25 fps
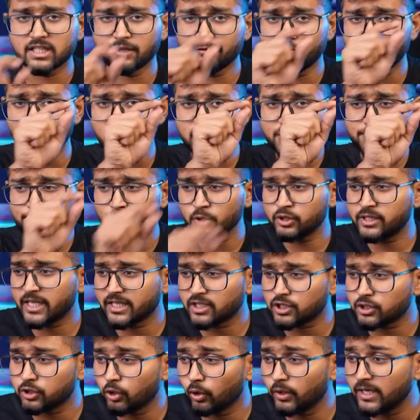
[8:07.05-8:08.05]
the first
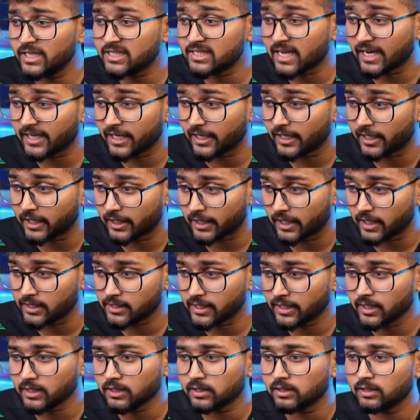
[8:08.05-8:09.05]
music slowly started
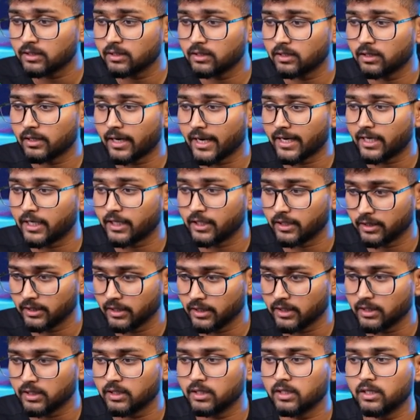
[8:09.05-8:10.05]
decreasing, right
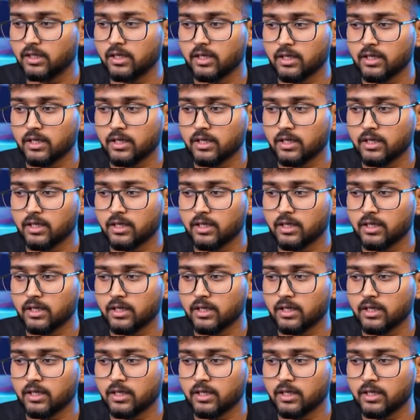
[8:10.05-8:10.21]
here,